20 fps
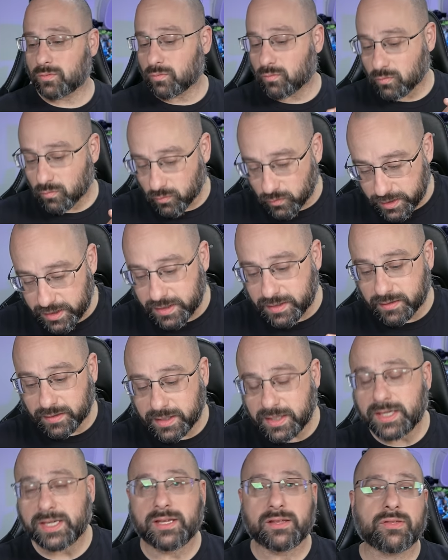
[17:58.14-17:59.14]

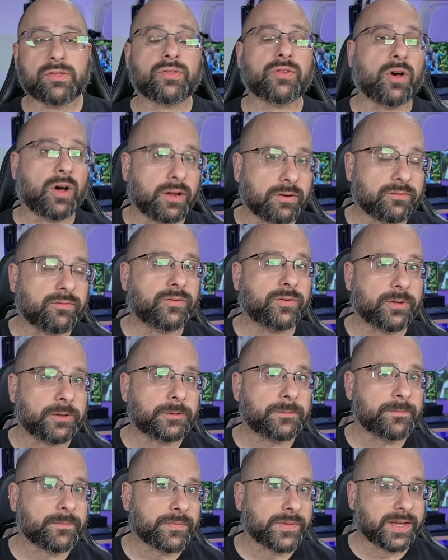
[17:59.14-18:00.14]
really
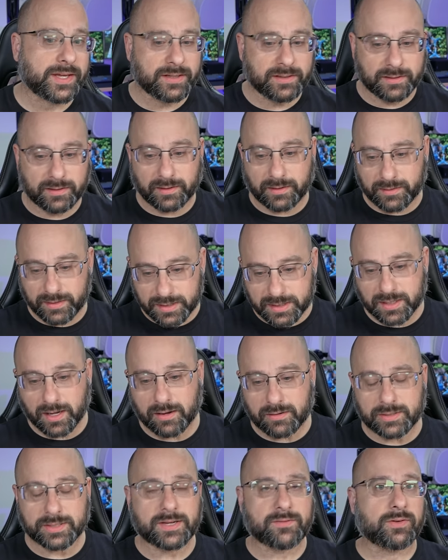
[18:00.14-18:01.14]
thoughtful, and these
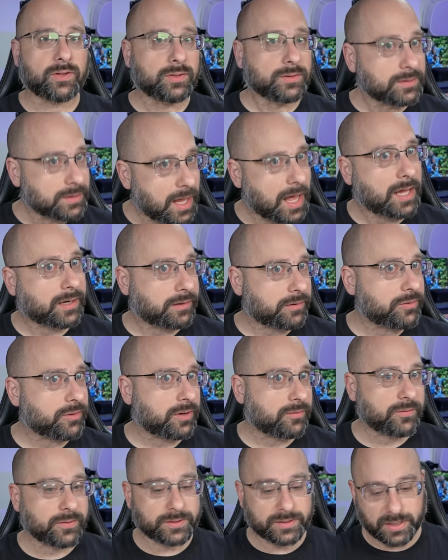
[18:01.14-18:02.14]
goggles have a lot of
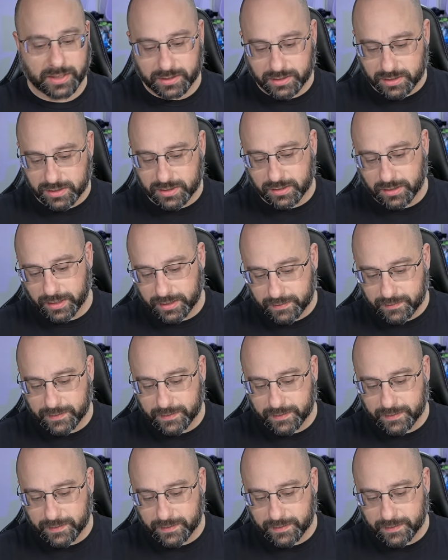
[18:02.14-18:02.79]
thoughtful touches like